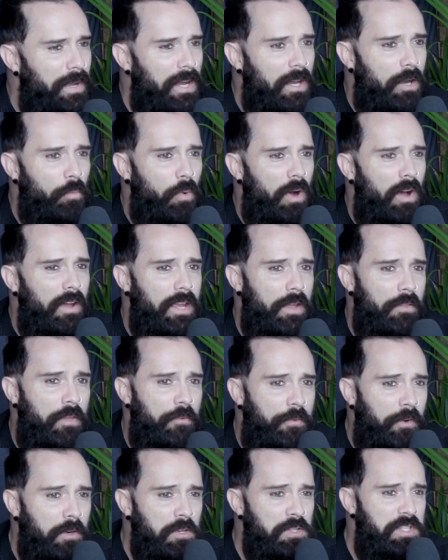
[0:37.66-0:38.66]
it. beard. Well,
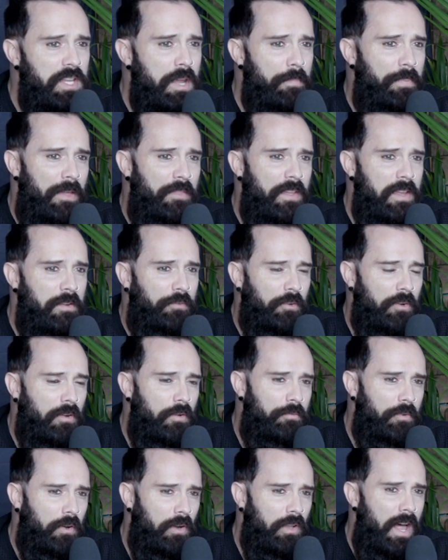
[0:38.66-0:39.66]
the first tip I think
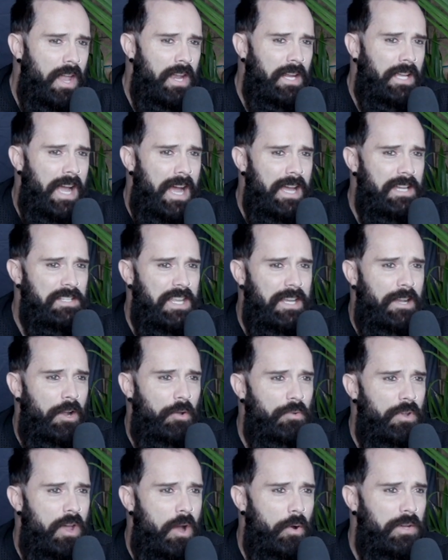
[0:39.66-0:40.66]
for for a lot of guys they
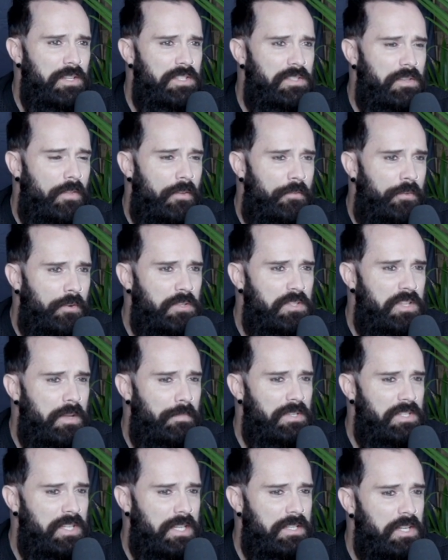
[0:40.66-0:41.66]
don't know is the first
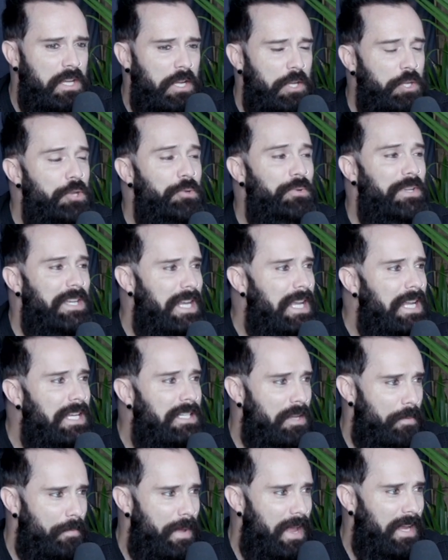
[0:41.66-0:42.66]
tip is this: you need to